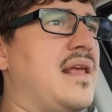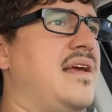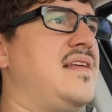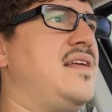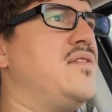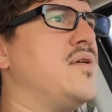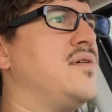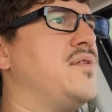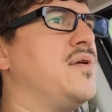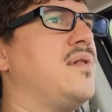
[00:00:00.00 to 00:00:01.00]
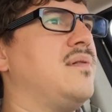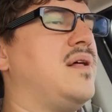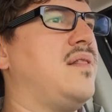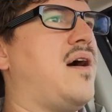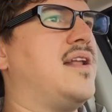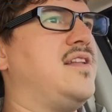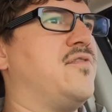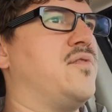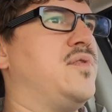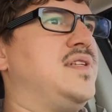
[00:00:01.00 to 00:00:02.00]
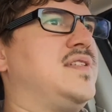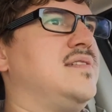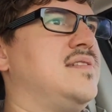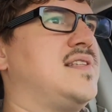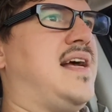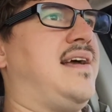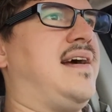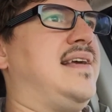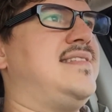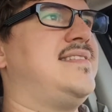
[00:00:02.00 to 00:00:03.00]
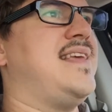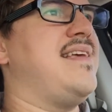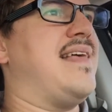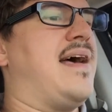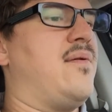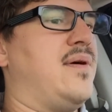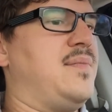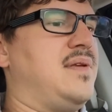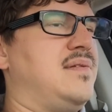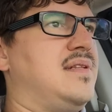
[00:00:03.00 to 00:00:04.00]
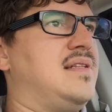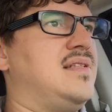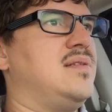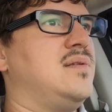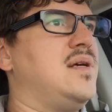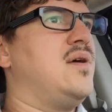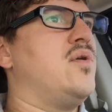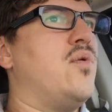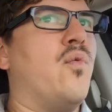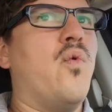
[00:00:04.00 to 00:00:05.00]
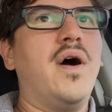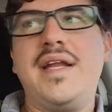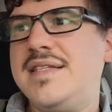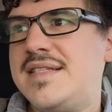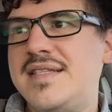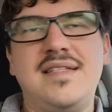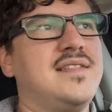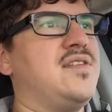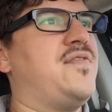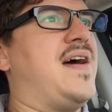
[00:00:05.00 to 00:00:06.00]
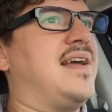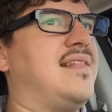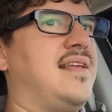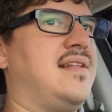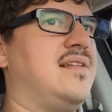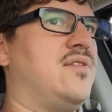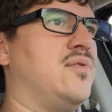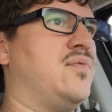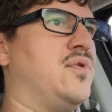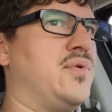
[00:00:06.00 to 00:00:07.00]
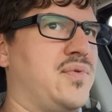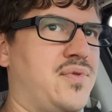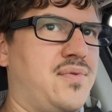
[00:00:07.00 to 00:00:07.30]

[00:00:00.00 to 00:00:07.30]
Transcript: and there are a lot of different reasons I say that. I mean, one is the fact that they're